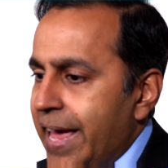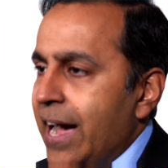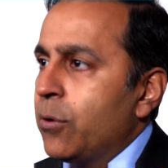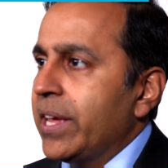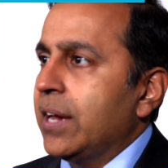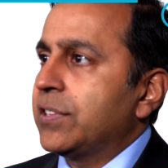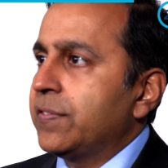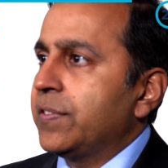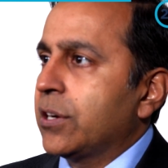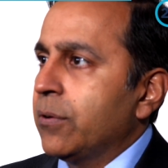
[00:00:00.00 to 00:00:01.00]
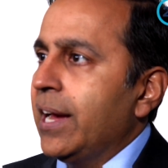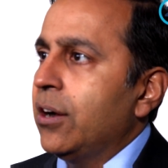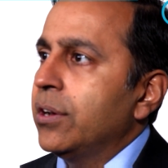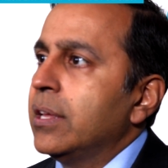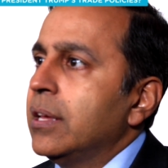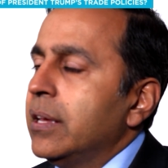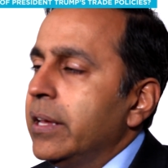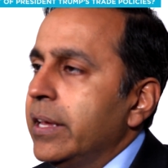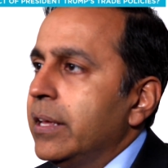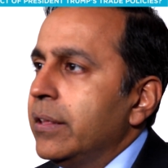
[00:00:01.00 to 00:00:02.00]
Now we have to figure out
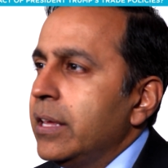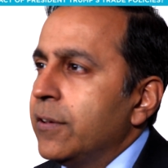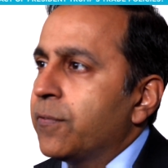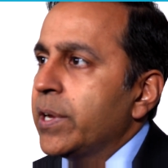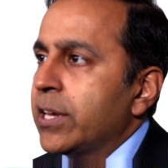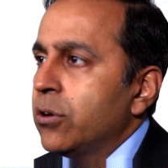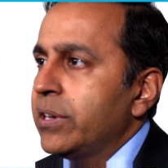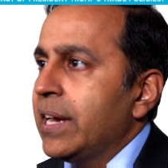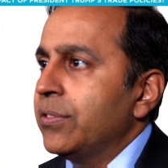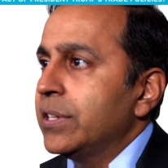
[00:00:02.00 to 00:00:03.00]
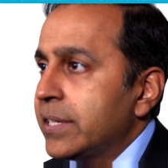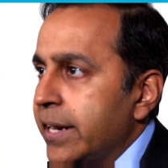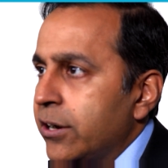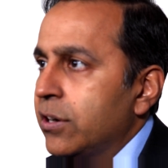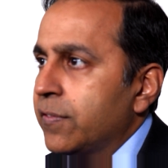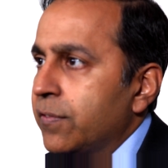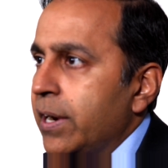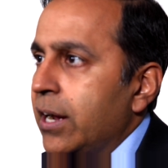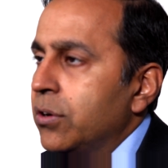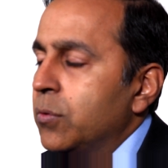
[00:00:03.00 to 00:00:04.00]
if we go down the tariff
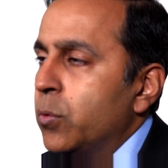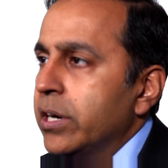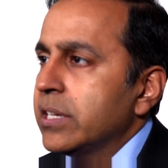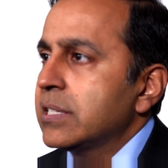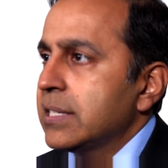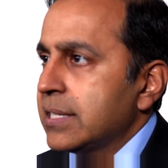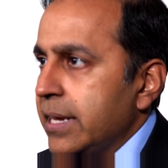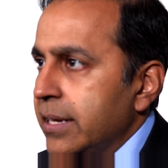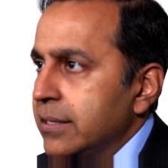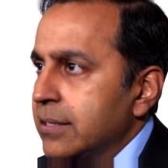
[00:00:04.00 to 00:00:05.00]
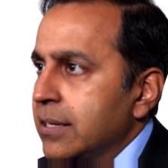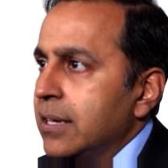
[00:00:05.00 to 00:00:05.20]
route, where does this end?